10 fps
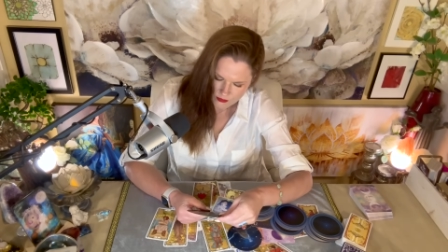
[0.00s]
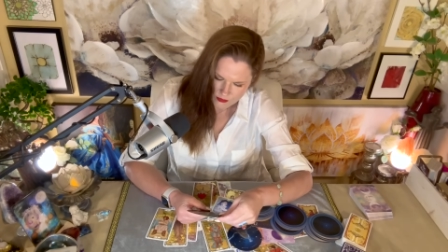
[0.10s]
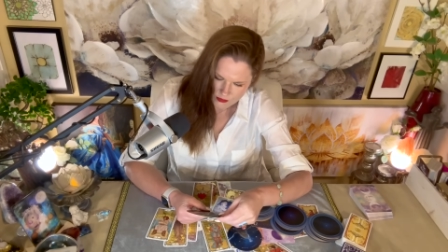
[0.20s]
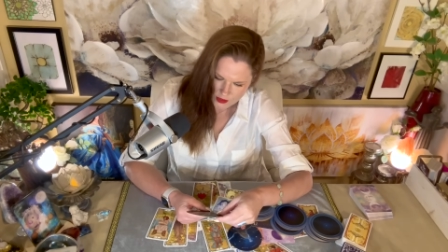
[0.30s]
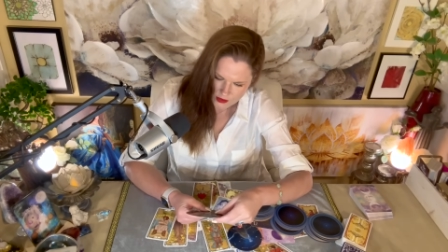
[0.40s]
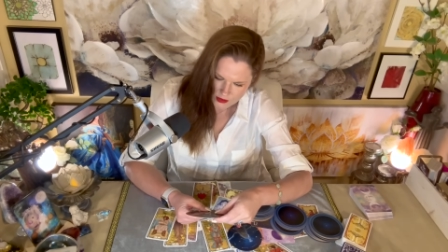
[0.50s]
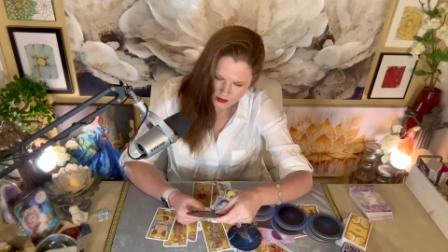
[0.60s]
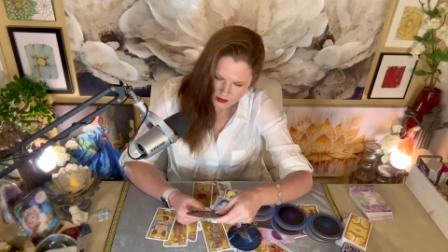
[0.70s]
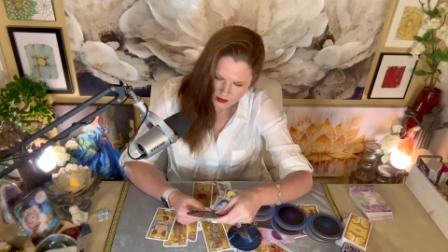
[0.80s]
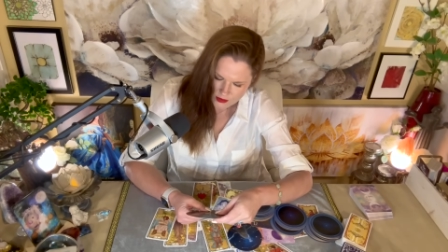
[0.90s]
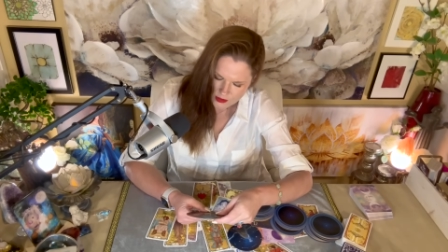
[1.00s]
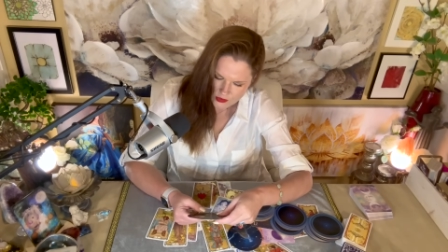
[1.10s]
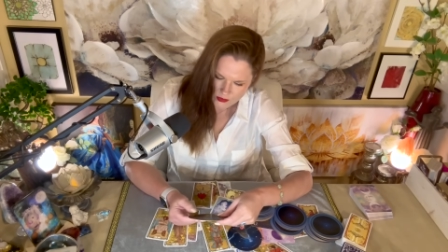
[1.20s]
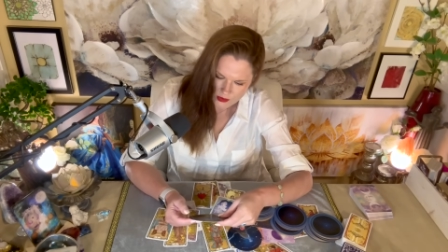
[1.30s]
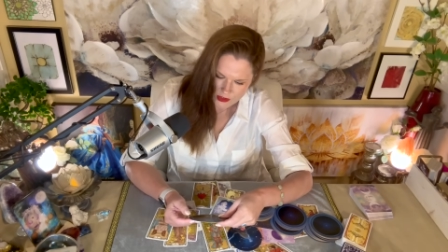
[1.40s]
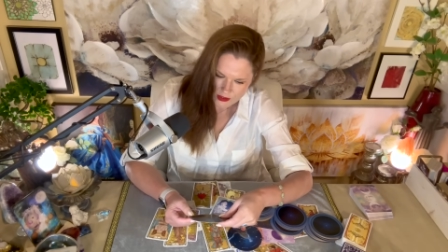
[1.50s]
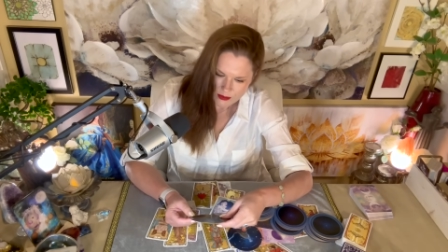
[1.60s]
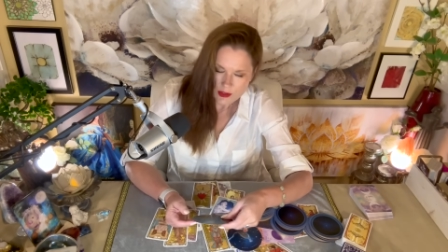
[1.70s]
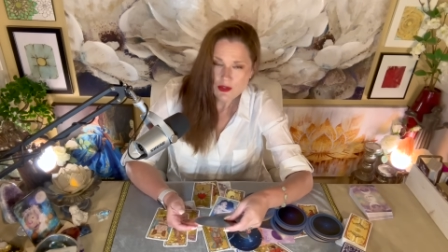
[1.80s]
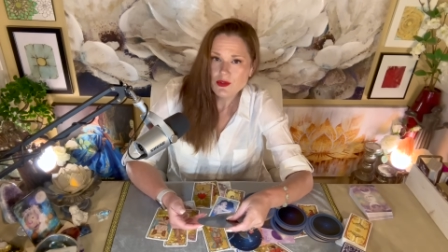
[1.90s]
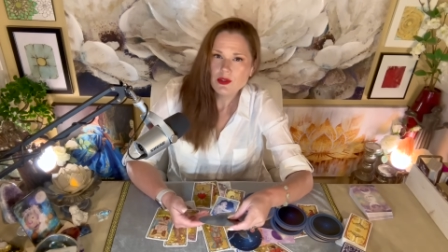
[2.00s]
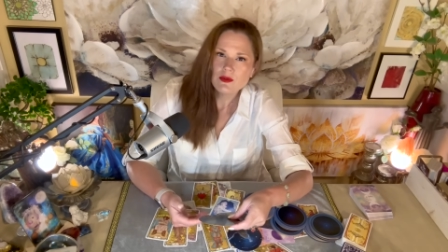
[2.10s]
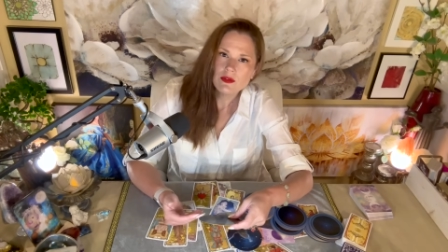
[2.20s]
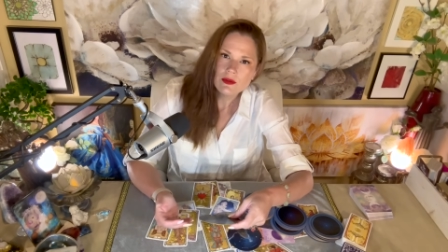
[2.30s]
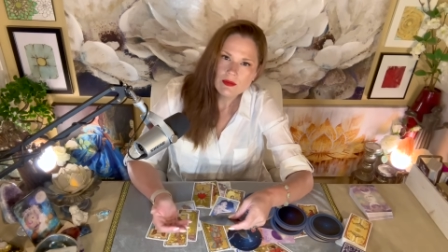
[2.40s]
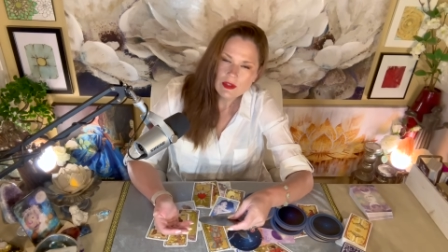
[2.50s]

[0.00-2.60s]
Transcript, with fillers: This is this is someone who's over